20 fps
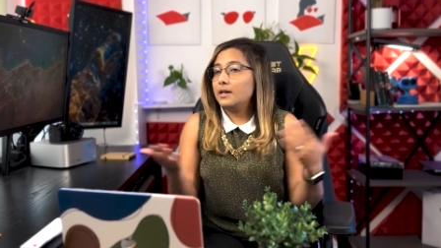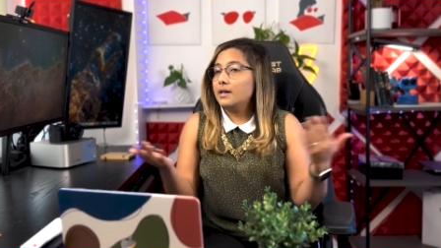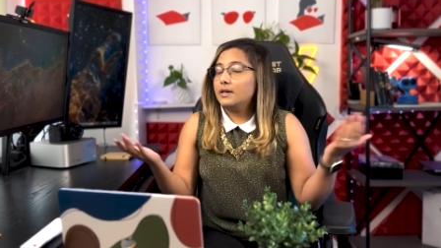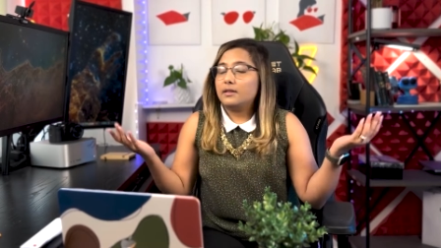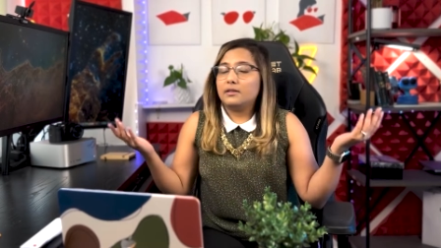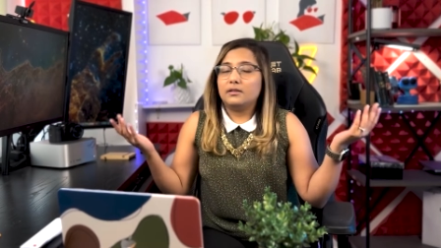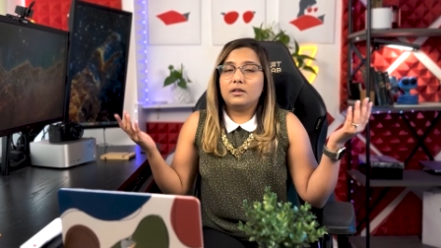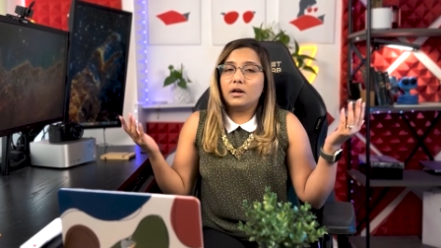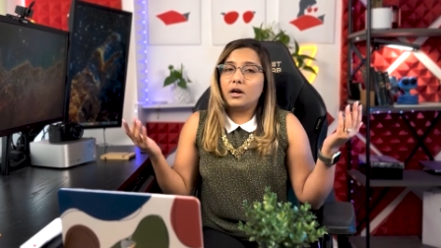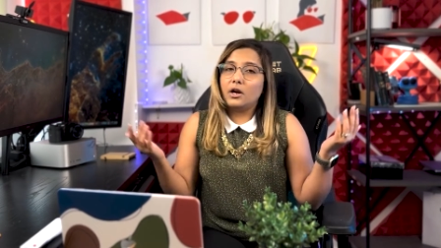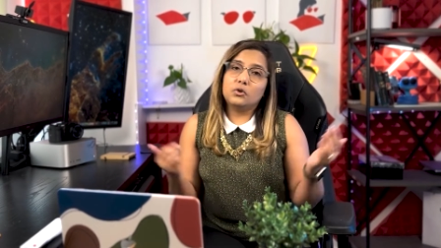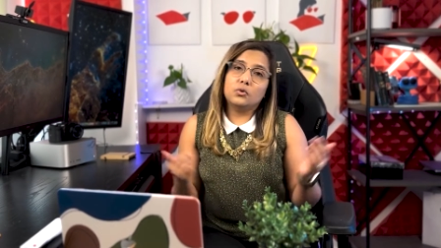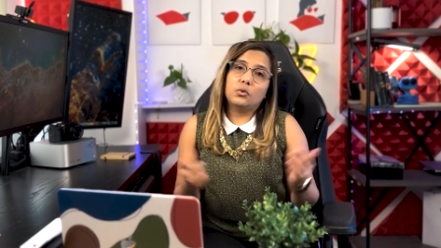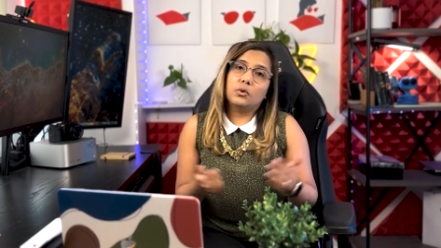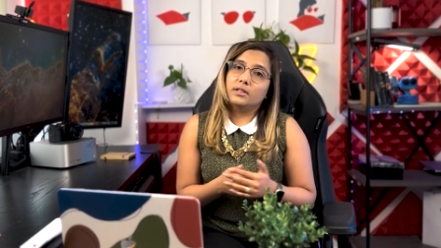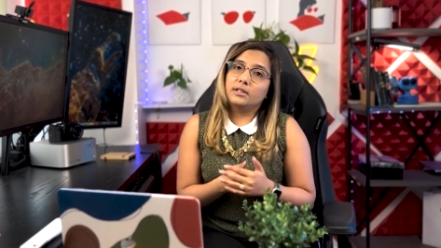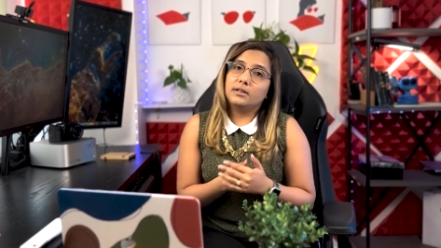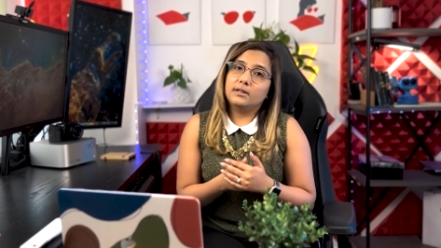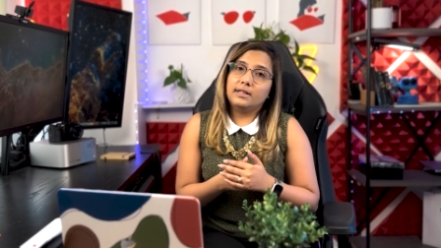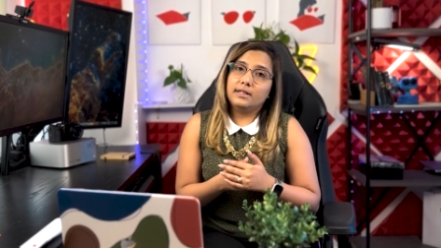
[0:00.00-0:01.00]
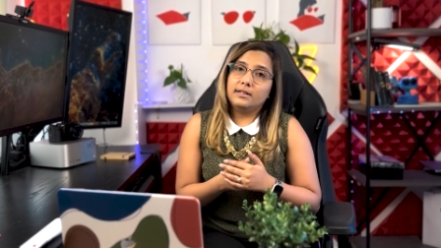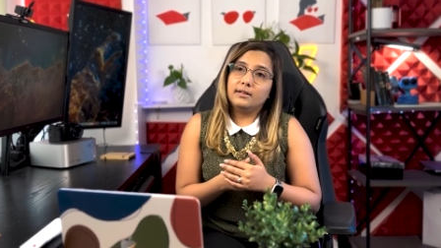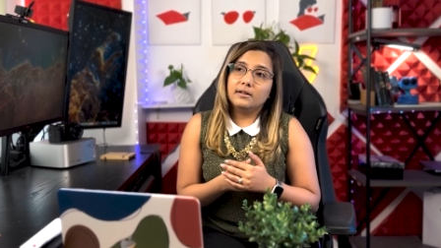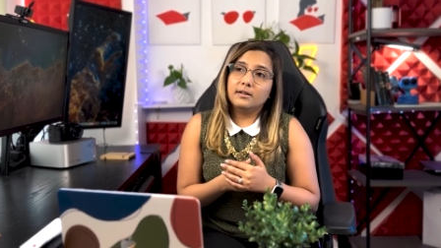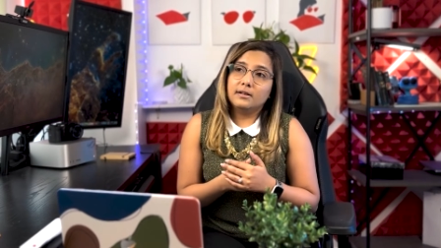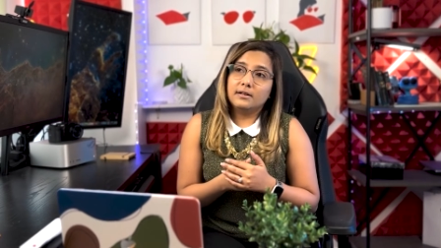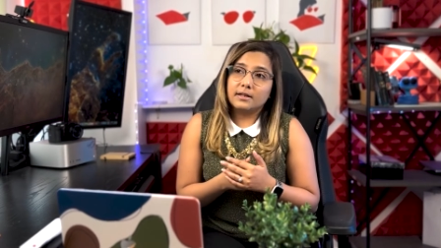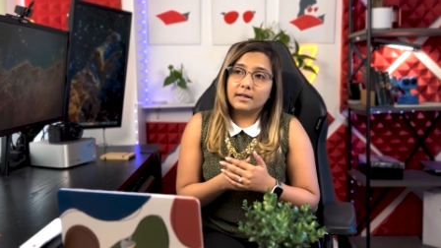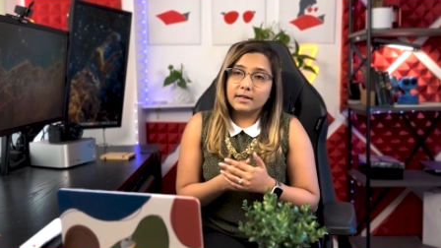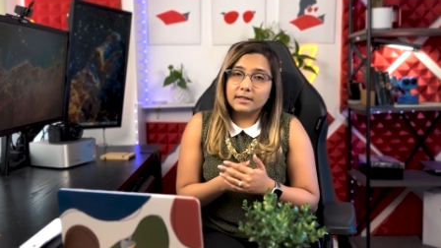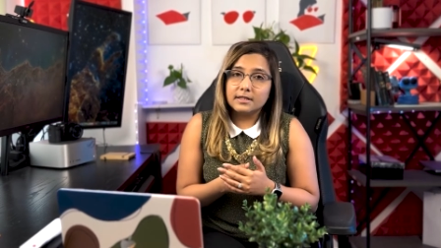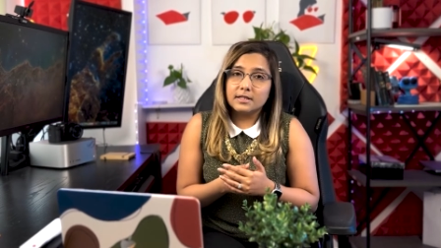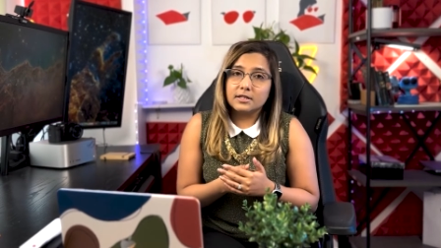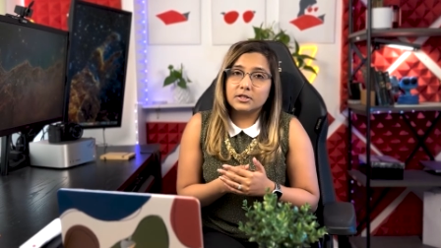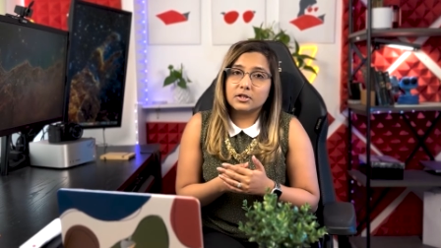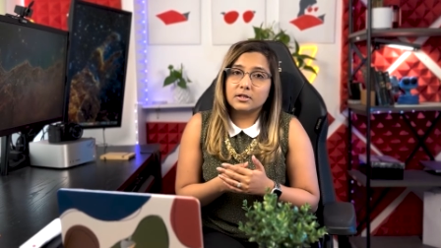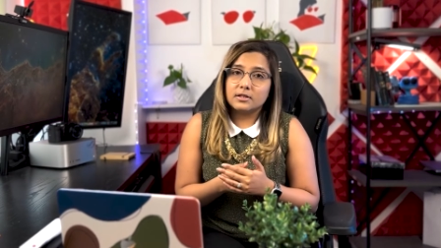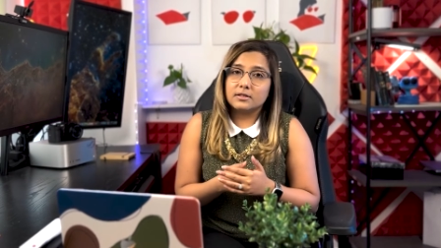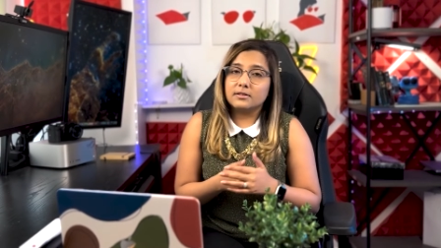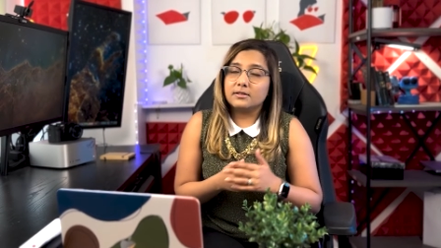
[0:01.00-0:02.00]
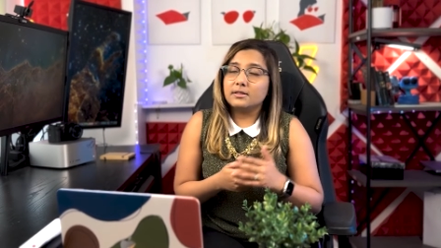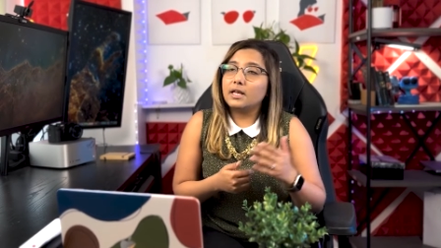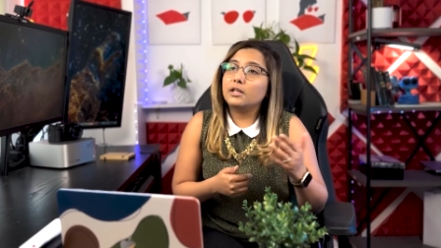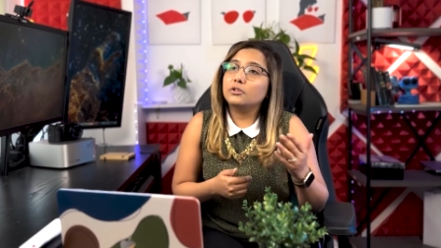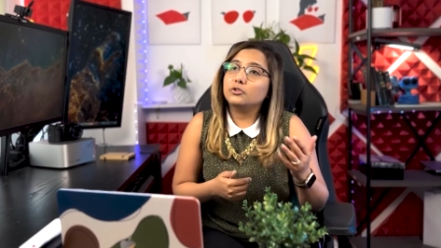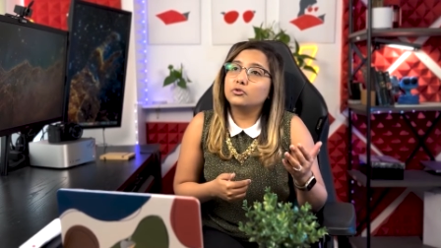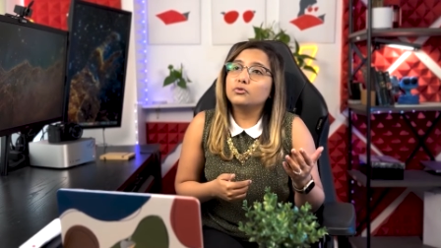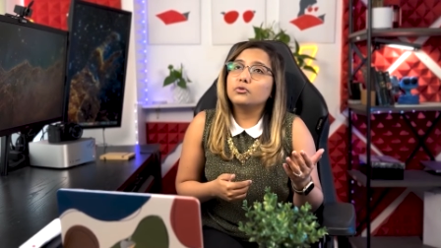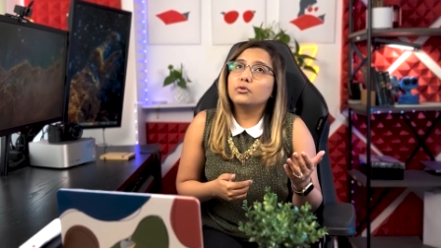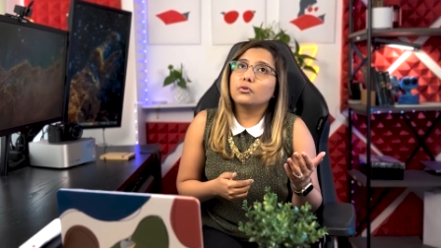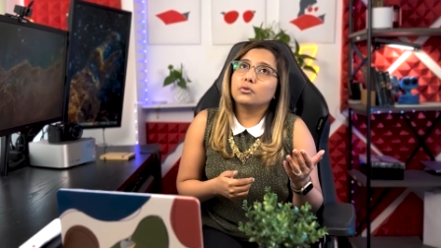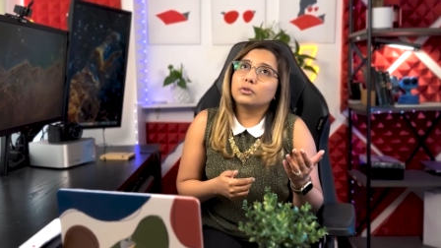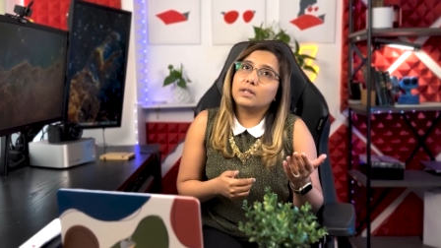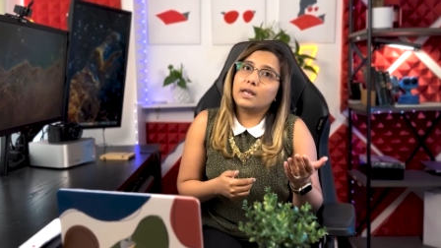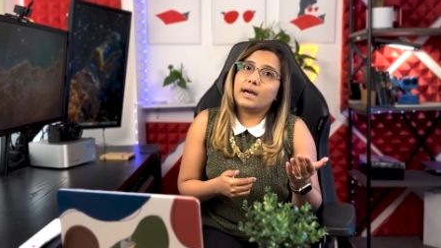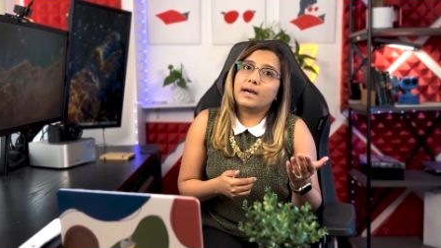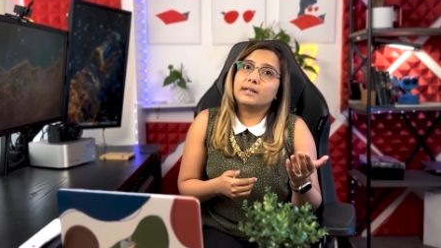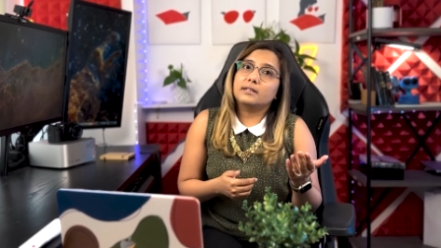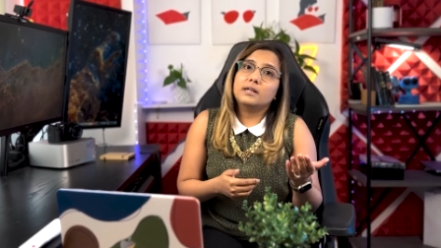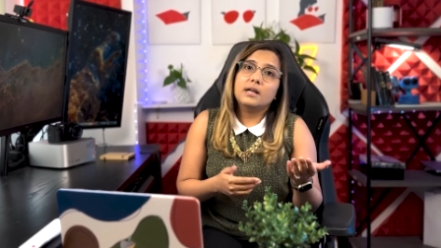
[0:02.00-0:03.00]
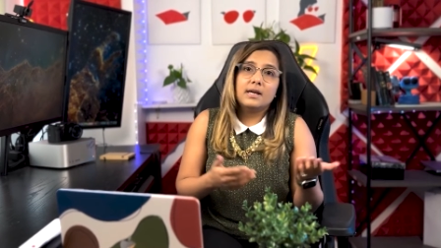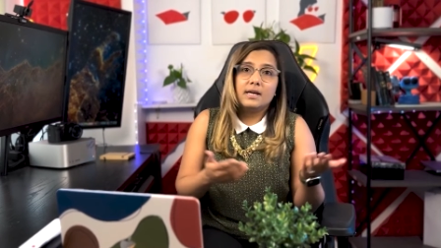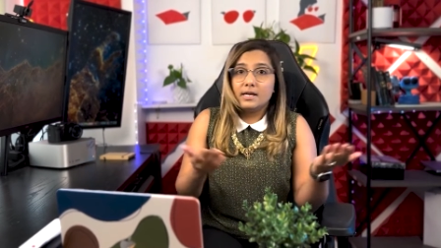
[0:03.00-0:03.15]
there are no other legal conditions than to know that